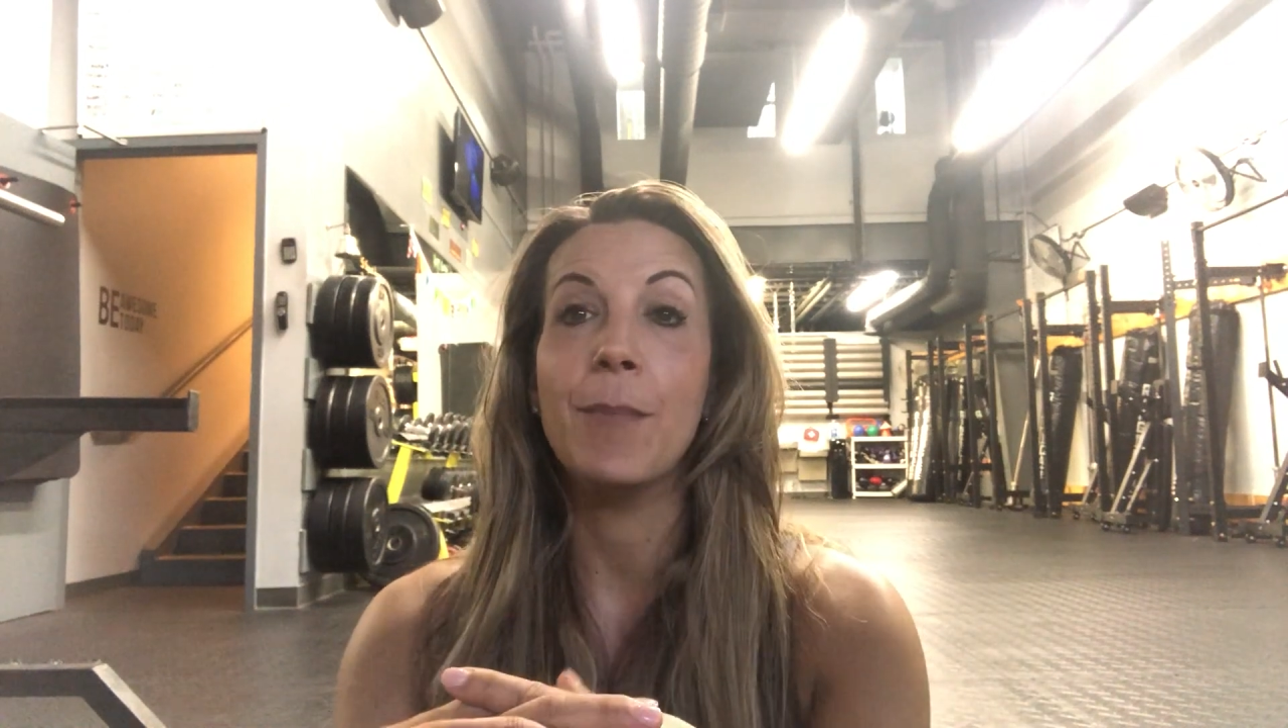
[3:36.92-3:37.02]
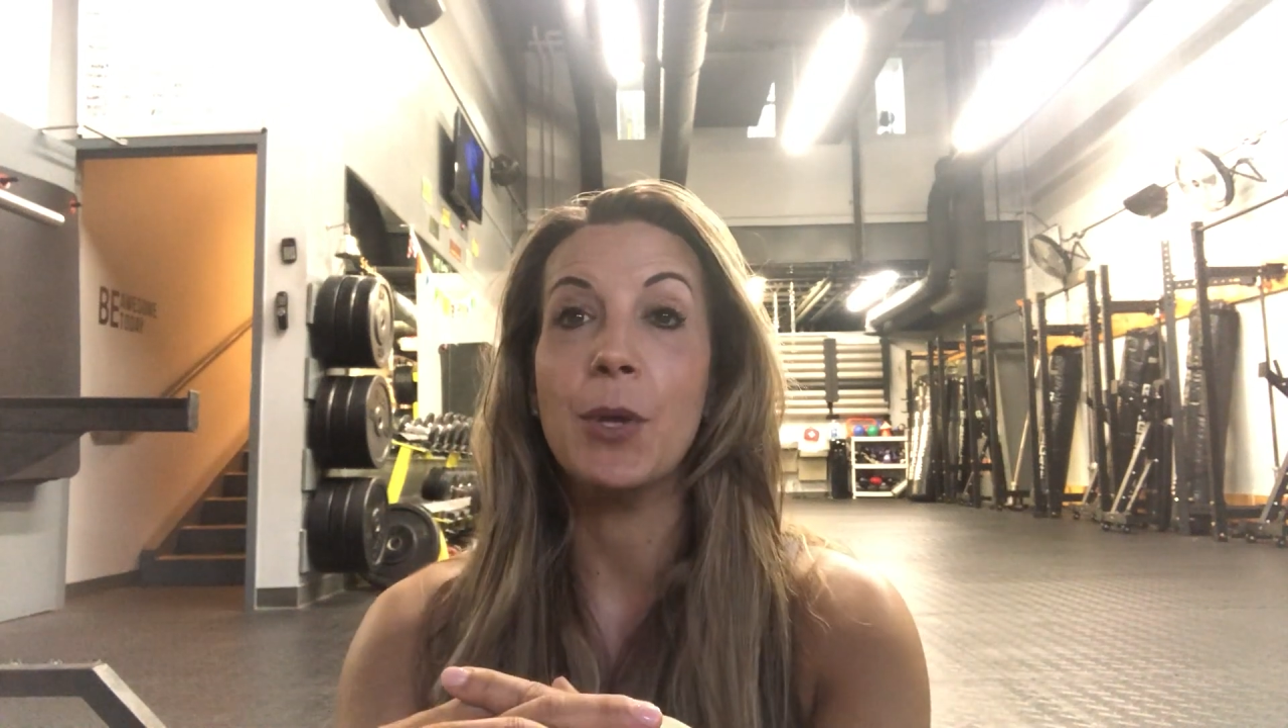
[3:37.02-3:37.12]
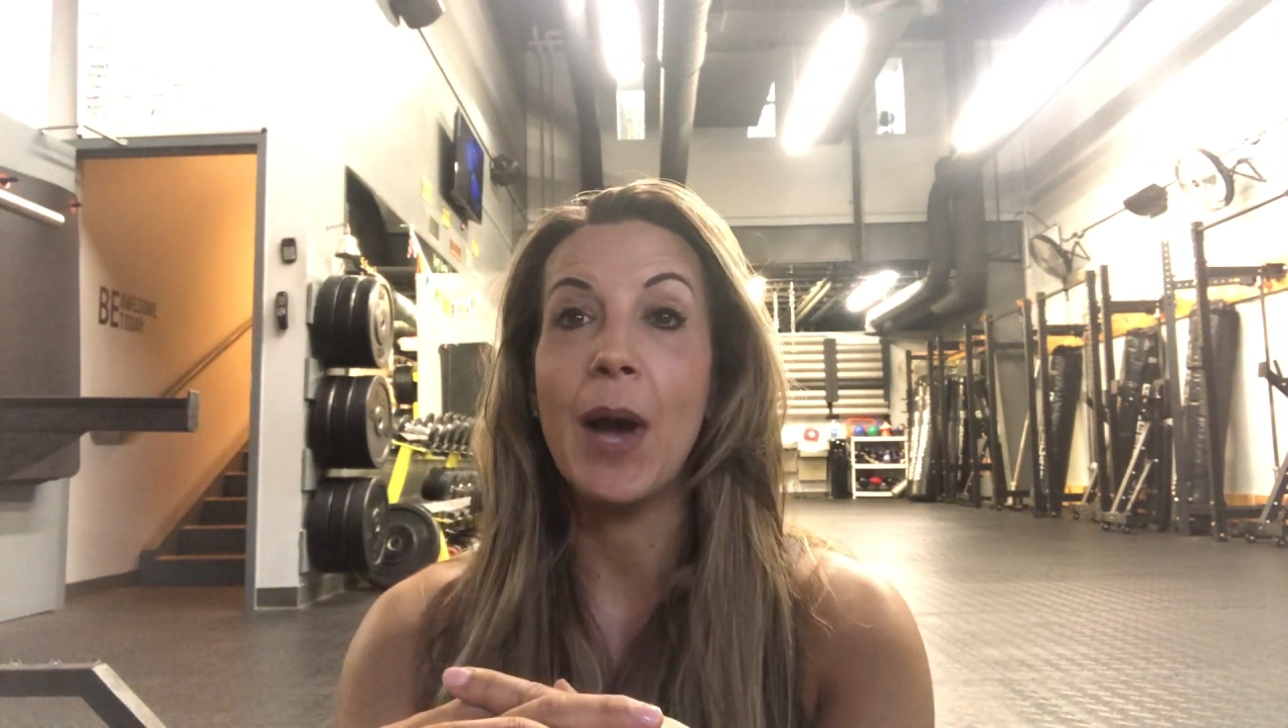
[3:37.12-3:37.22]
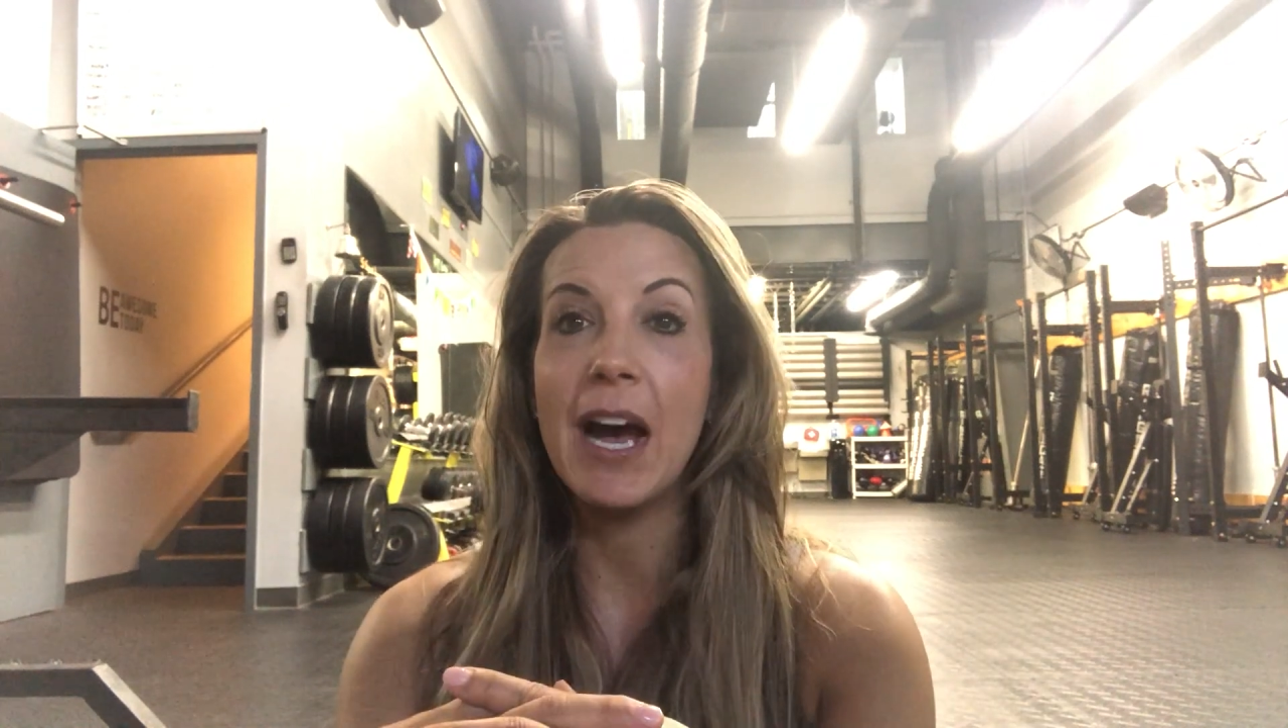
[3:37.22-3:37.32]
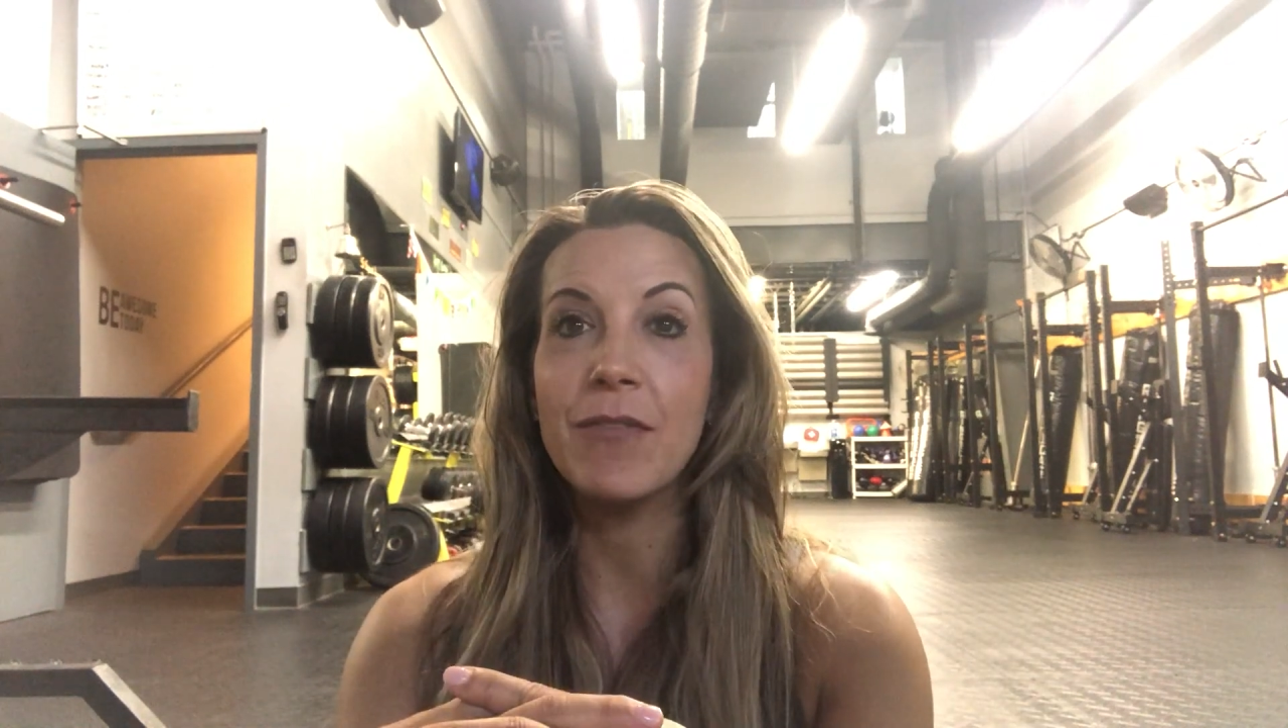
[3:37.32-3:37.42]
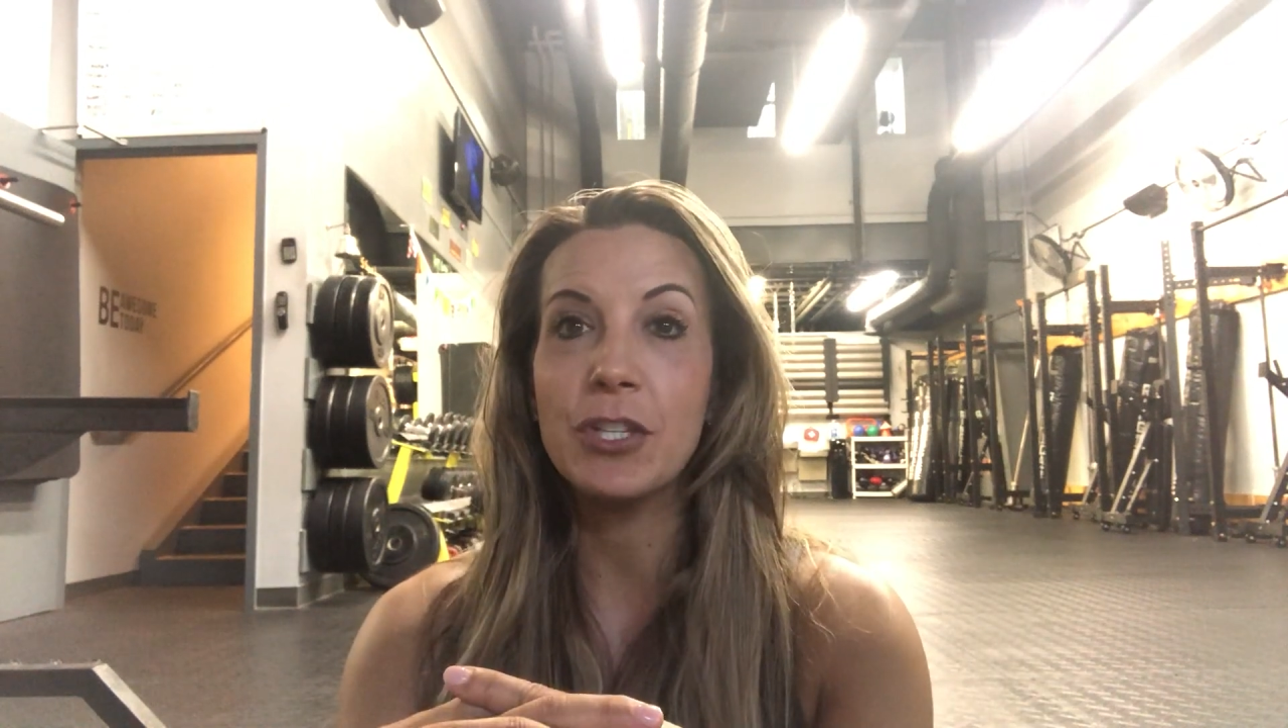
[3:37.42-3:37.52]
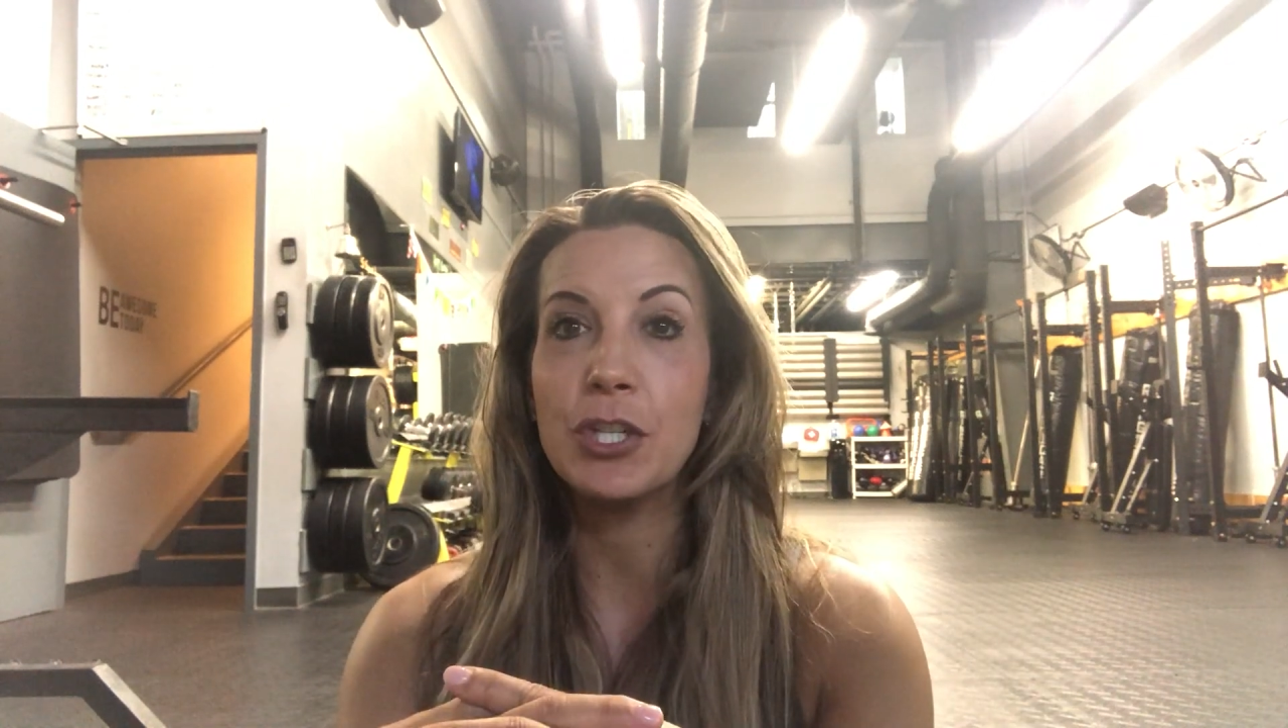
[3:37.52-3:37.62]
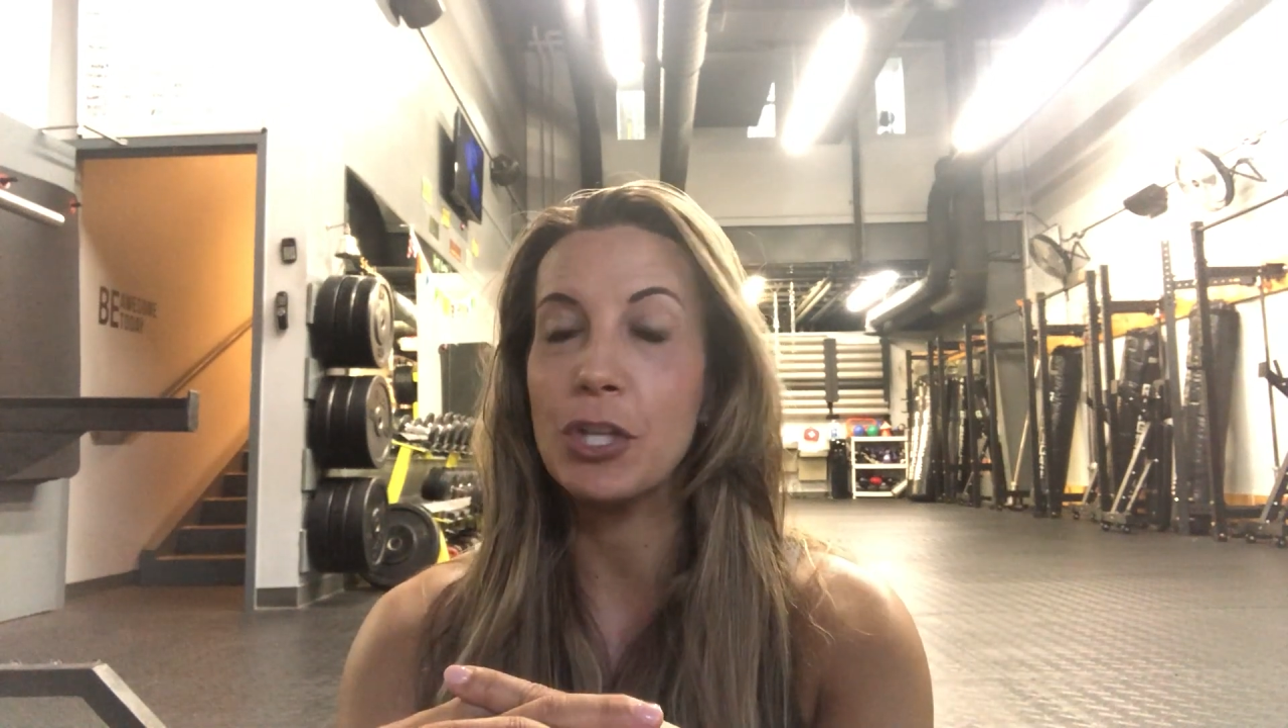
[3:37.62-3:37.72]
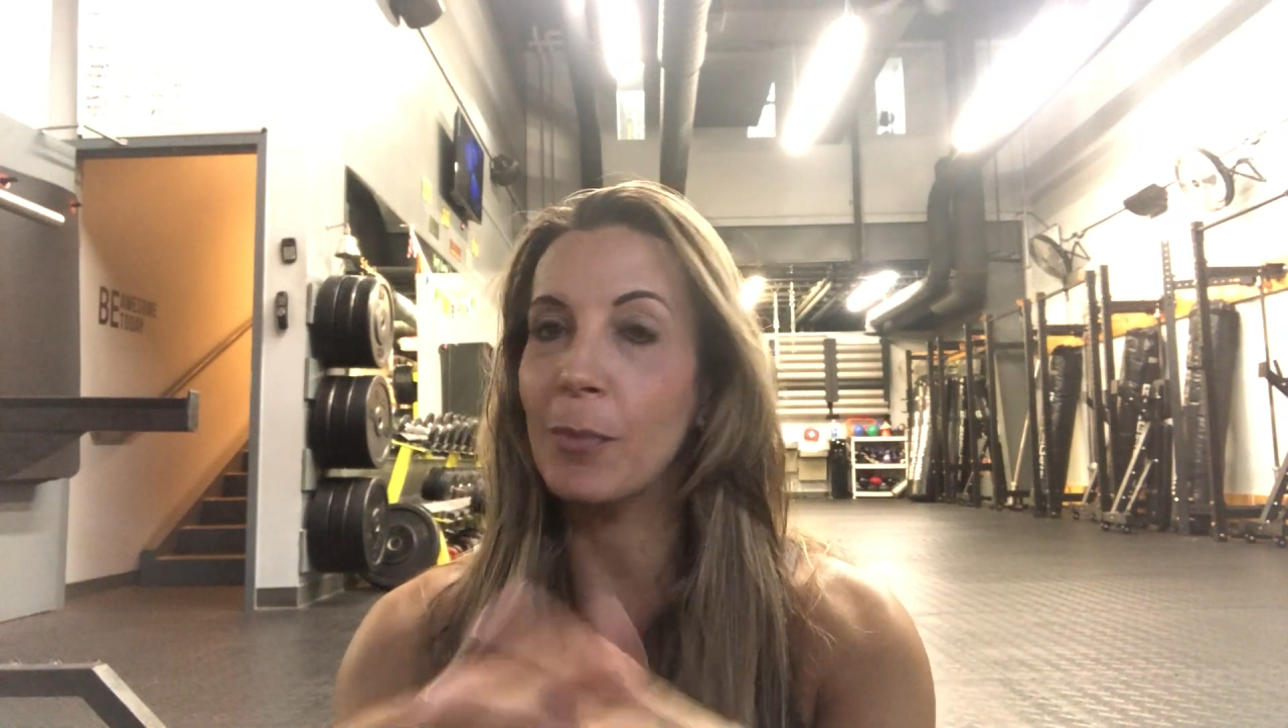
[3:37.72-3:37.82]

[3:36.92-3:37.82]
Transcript: You have to do